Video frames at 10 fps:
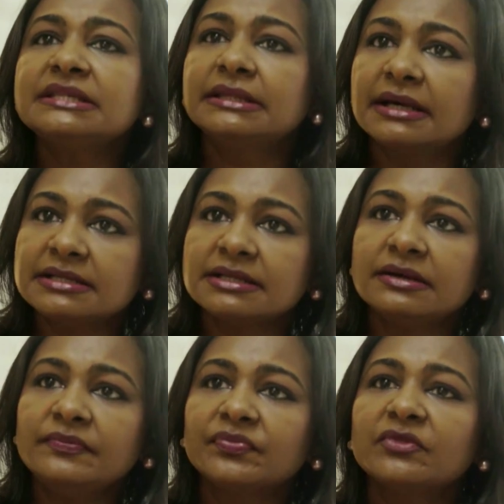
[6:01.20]
at
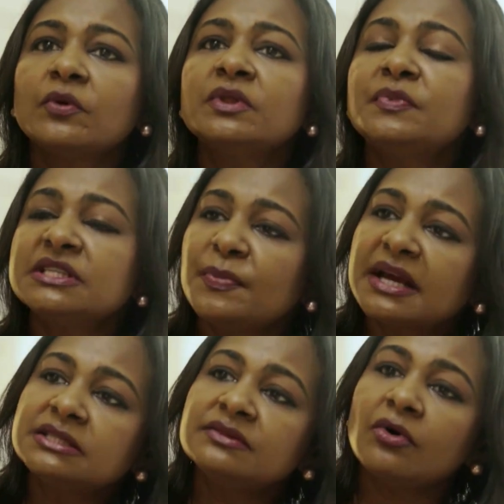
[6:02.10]
theatre from the
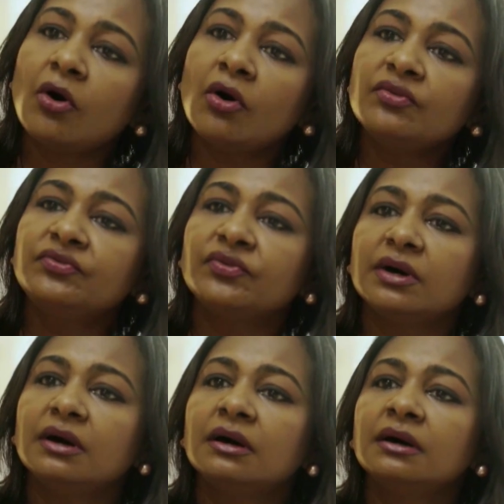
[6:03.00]
perspective of
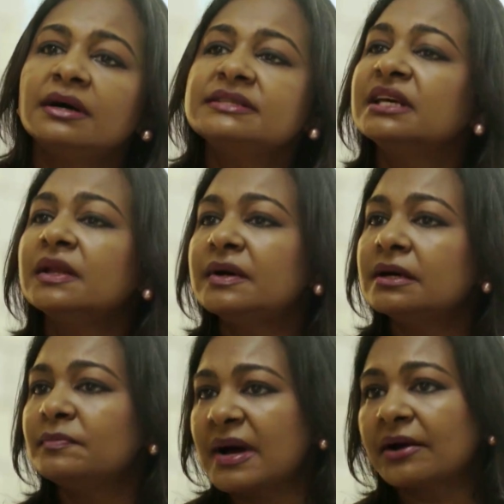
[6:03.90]
a
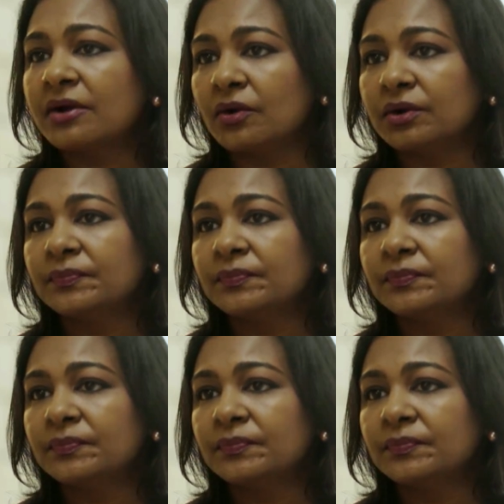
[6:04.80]
cinema background.